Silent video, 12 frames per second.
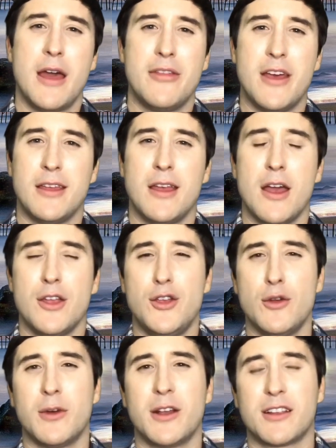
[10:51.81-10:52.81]
that
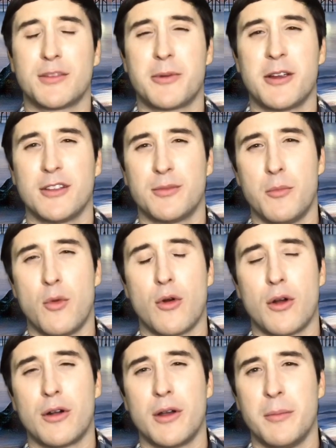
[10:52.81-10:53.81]
you would experience
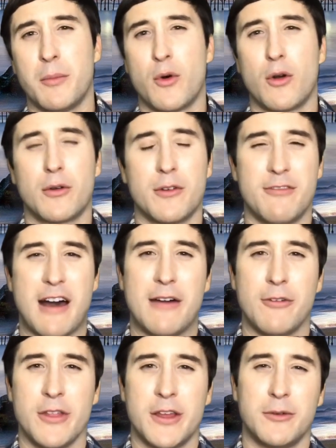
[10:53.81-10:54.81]
more and more
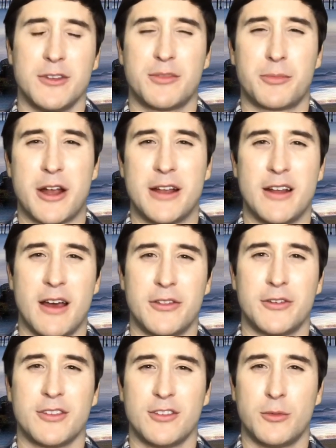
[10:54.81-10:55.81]
revival and that it would spread to
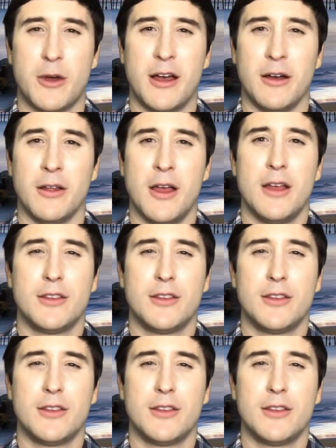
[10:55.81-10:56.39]
others as well.